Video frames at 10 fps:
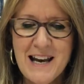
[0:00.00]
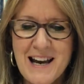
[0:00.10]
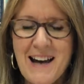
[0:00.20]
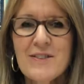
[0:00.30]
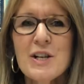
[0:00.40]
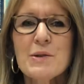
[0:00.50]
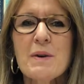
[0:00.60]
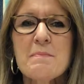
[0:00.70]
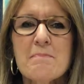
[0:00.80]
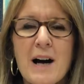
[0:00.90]
And this
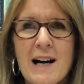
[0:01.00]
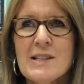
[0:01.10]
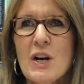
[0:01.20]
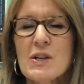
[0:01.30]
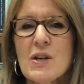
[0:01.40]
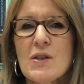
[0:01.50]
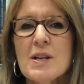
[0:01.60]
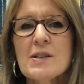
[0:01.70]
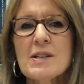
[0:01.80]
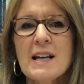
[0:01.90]
reminds us that
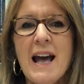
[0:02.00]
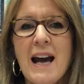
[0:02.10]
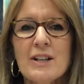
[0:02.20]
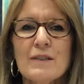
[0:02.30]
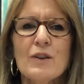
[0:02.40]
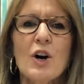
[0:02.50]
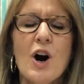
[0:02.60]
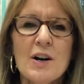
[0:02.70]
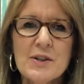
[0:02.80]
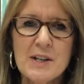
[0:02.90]
this is an act of
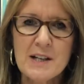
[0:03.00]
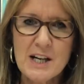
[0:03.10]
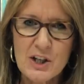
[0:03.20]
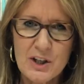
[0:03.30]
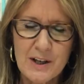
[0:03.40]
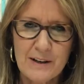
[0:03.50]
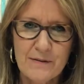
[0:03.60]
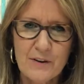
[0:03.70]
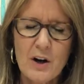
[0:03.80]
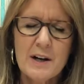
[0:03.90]
God's
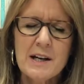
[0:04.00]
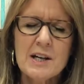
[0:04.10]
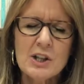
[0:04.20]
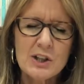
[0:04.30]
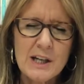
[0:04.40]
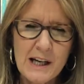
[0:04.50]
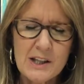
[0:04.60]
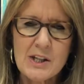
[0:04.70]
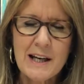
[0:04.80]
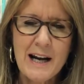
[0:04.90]
initiative. God
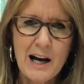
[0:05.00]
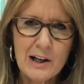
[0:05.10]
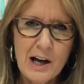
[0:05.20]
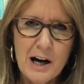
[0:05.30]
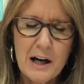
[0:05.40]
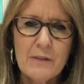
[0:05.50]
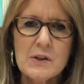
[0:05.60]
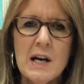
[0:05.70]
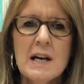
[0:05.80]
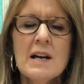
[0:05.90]
initiates in our lives.
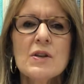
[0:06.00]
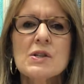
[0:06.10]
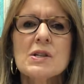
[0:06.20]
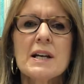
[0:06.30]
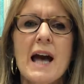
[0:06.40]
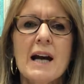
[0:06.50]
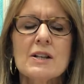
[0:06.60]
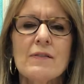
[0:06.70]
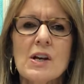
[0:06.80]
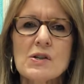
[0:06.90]
This is an act
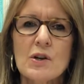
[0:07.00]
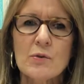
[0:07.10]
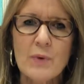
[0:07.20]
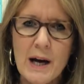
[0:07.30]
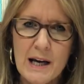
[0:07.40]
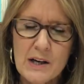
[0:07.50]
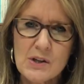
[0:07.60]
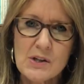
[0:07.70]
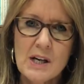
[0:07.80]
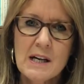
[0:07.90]
of his grace.